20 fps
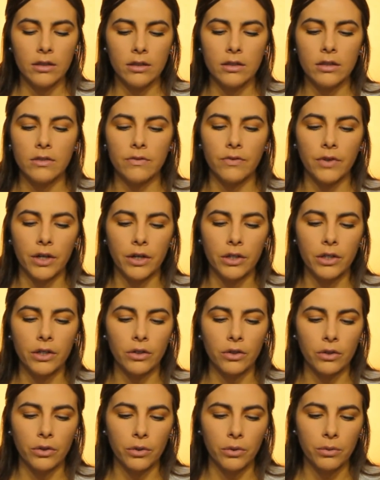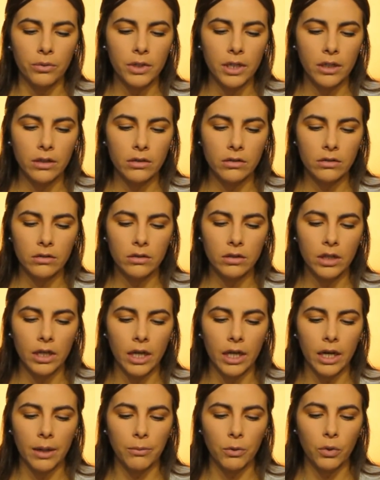It's very nude,
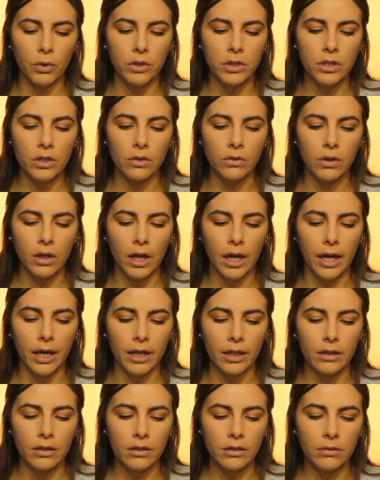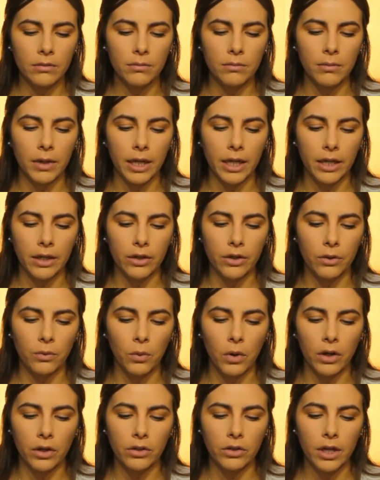and I'm going to line my inner
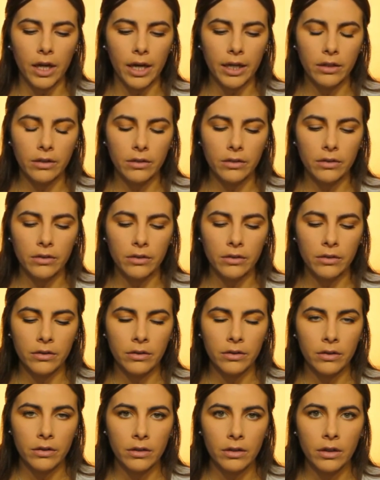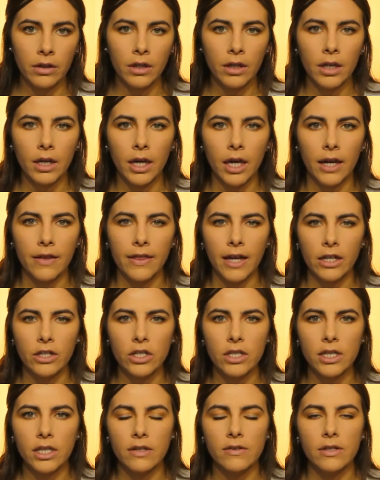waterline, and that
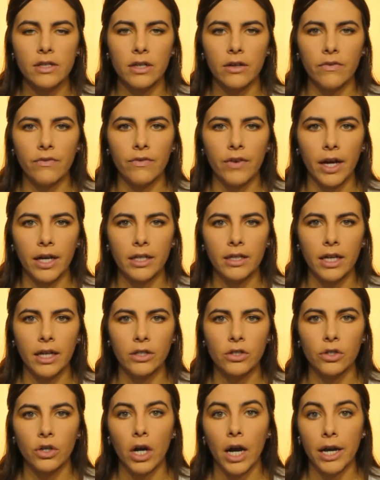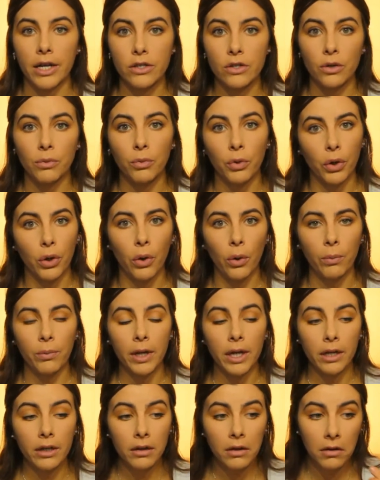just gives the effect that your eyes are more
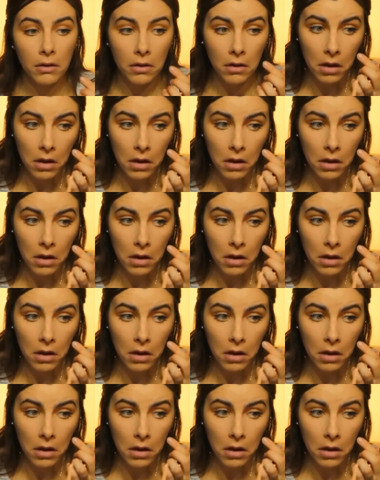open.